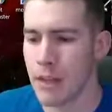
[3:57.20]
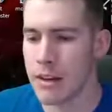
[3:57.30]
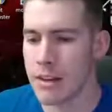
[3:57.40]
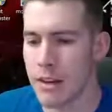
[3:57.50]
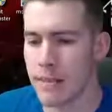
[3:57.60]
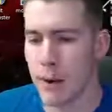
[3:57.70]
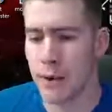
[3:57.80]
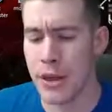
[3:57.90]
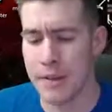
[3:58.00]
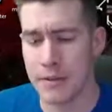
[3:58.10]
They
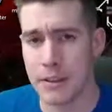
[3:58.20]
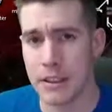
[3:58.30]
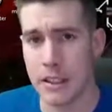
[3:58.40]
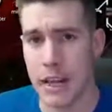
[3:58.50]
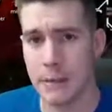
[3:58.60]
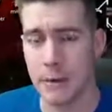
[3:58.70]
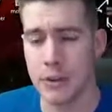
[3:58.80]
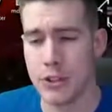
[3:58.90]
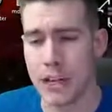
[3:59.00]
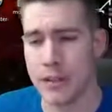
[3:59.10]
both have the
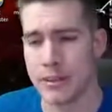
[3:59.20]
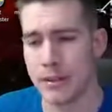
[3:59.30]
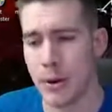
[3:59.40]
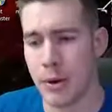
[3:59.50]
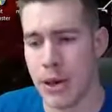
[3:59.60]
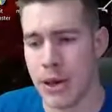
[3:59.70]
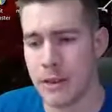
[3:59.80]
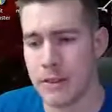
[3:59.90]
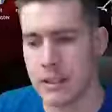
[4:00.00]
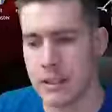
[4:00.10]
headphone jacks. They both
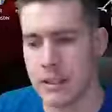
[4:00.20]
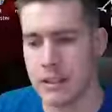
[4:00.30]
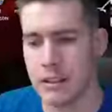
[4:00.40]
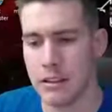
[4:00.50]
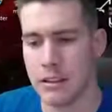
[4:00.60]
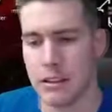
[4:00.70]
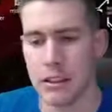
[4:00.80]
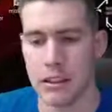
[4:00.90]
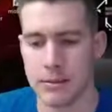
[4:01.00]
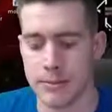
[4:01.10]
have
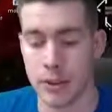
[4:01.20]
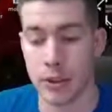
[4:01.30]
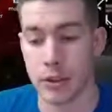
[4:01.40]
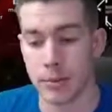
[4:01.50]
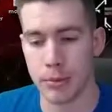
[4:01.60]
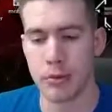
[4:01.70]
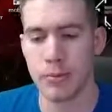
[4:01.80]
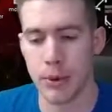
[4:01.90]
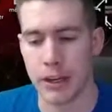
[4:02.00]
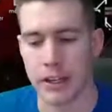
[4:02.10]
or the Blue
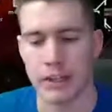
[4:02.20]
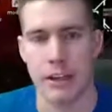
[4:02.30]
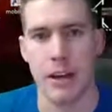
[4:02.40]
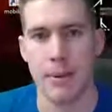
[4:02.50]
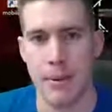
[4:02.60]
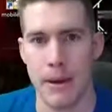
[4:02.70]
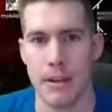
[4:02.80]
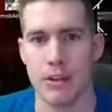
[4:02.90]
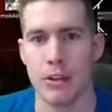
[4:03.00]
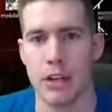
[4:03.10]
Spark has the
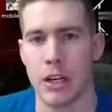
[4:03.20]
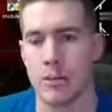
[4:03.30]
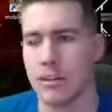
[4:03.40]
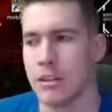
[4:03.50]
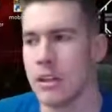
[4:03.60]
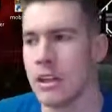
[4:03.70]
iPad hookups.